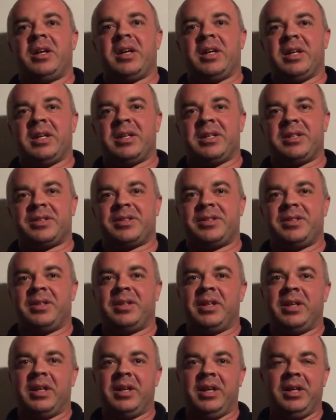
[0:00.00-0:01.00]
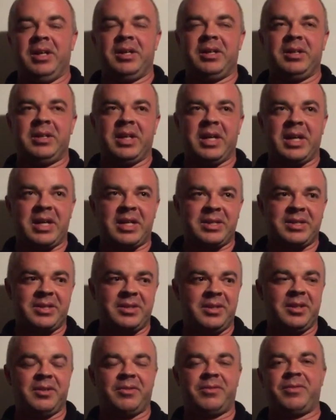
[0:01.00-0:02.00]
is,
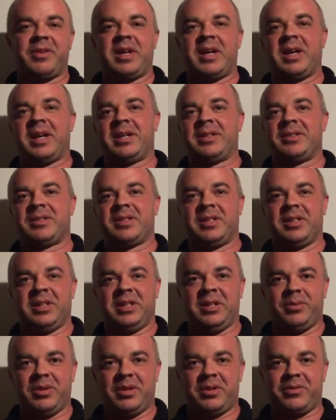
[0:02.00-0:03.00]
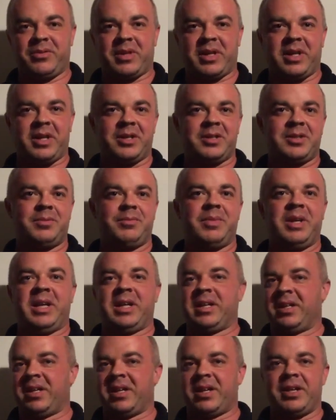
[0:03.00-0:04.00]
yes, the fans and dehumidifiers
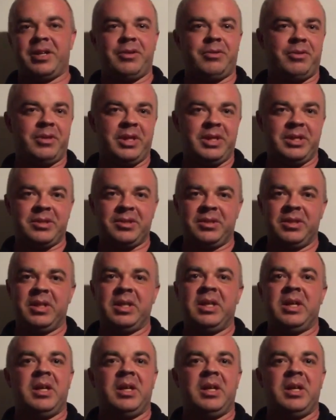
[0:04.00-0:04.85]
make a lot of noise.